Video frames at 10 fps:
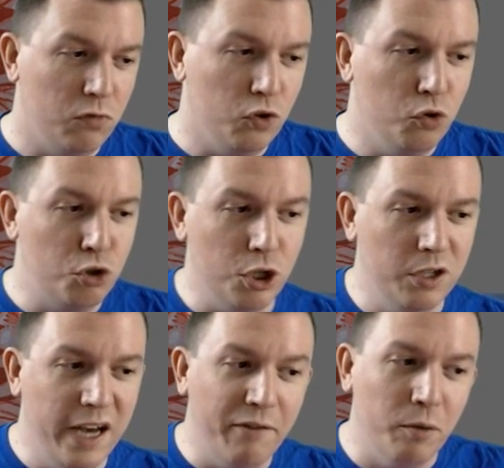you should
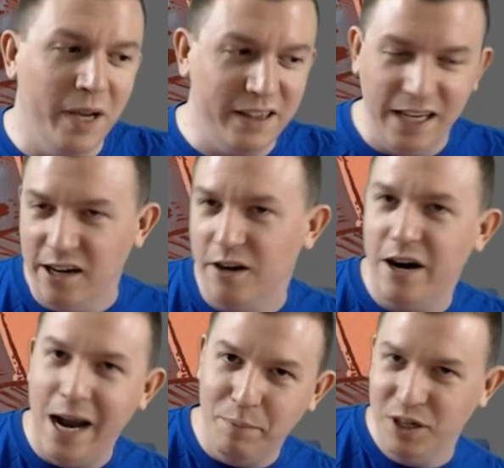never make the editor
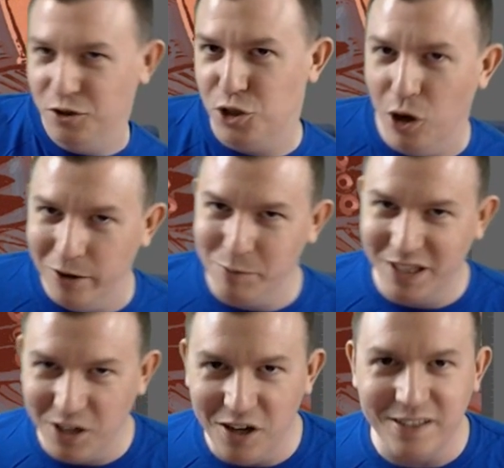happy and you should always make
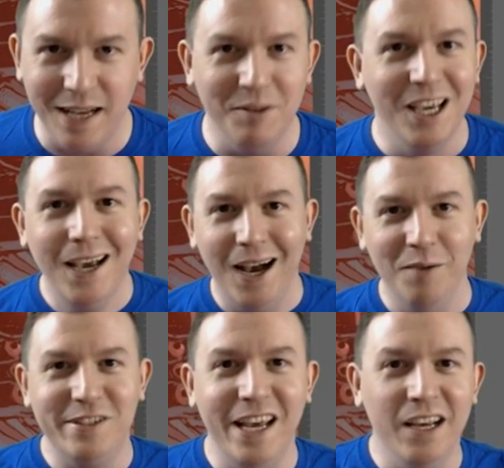the artist happy. I'm
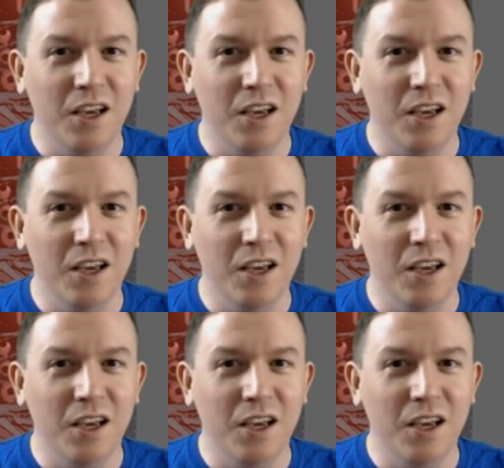saying